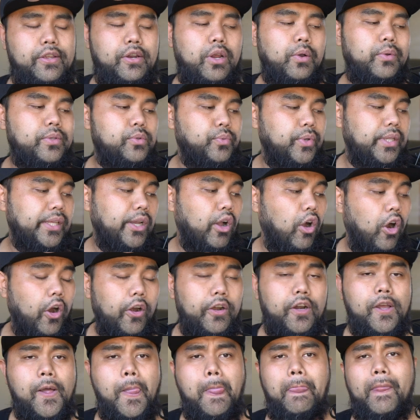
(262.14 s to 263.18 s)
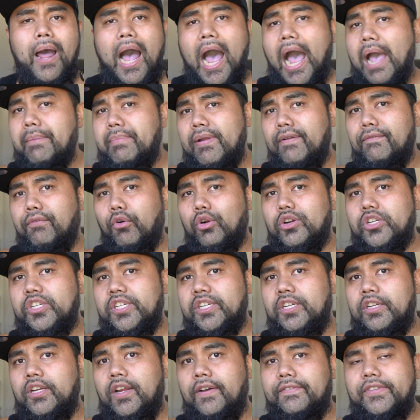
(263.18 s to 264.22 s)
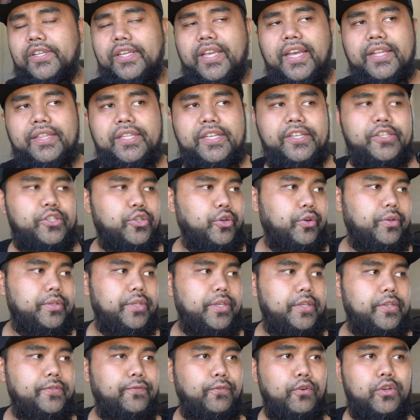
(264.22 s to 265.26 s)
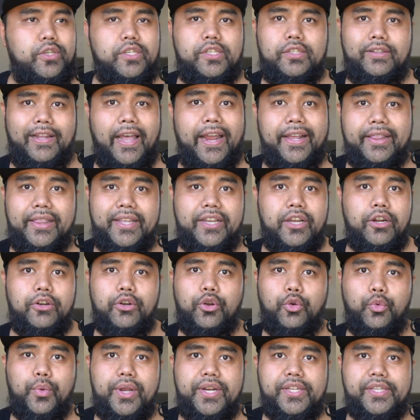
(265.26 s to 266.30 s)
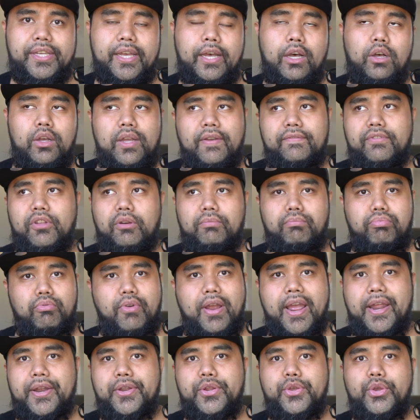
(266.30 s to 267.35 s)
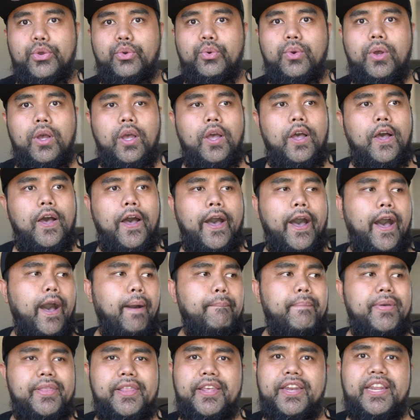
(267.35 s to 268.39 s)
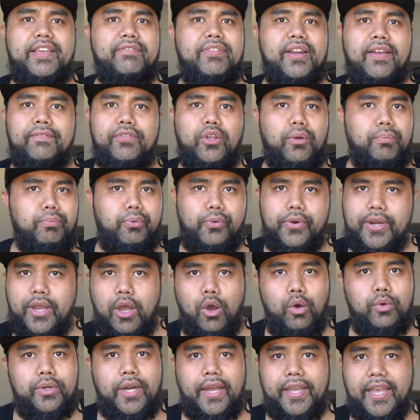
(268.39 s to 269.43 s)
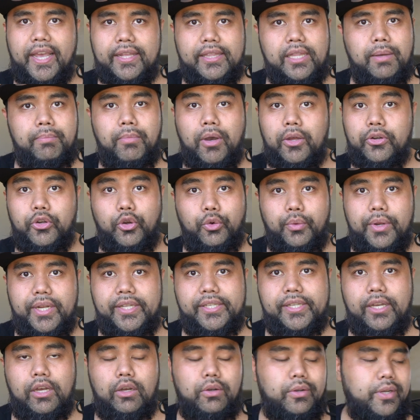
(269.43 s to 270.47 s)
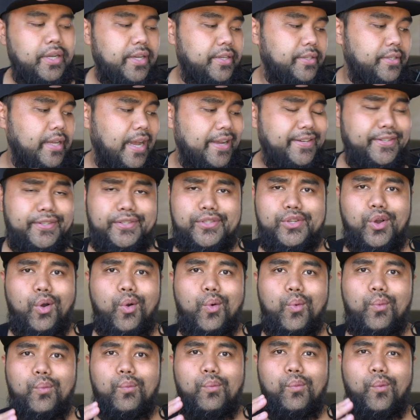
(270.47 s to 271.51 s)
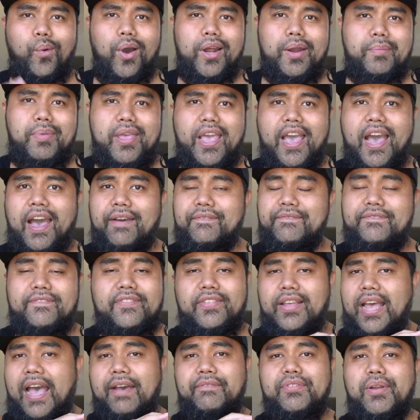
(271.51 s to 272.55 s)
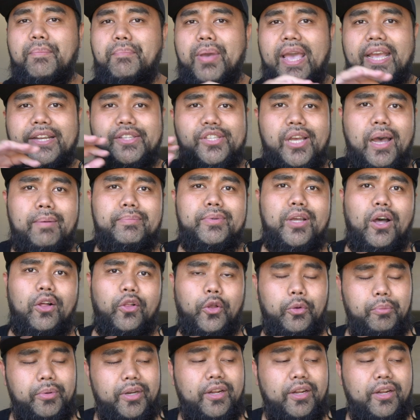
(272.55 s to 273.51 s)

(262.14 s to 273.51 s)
You know, it's really hard. I've been fortunate enough to get these jerseys for slightly under retail if they're brand new. And then even if they're pre-owned, I get them under retail because I don't want to be having to pay top dollar.